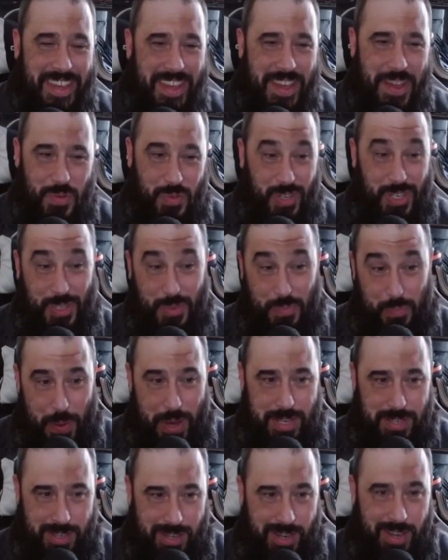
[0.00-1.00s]
which is
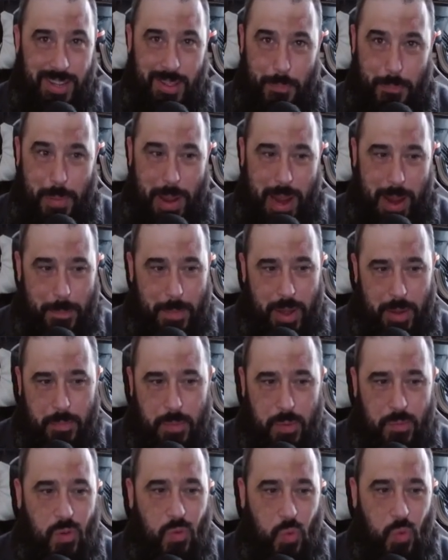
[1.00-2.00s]
basically the bare
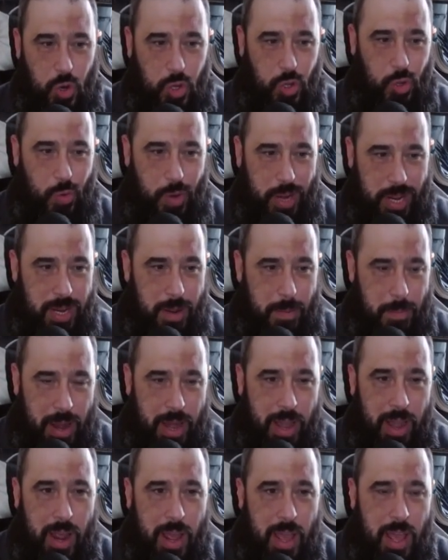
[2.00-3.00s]
minimum of what you need him
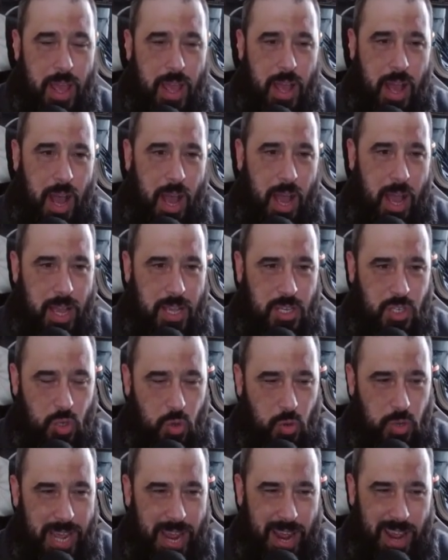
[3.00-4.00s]
in. So
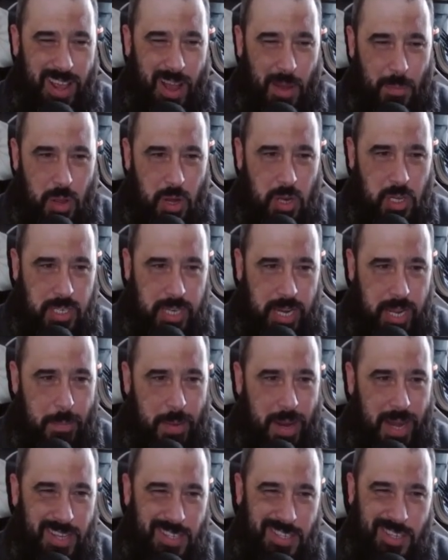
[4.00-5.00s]
yeah, I'm going to stick him
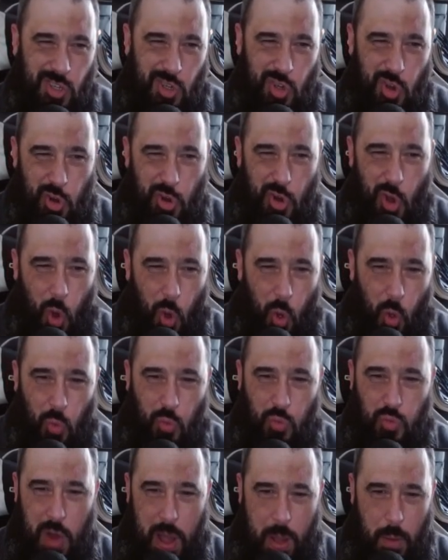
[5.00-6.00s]
in as a good
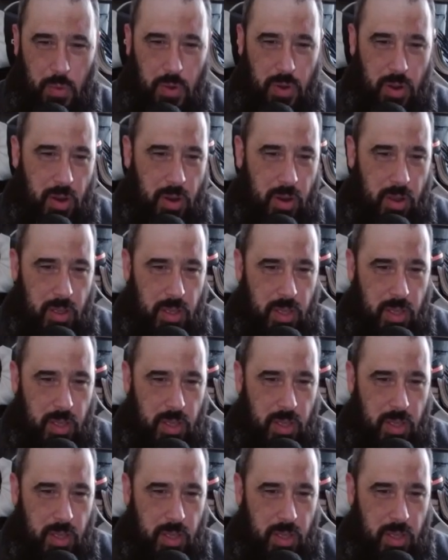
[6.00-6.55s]
all-rounder,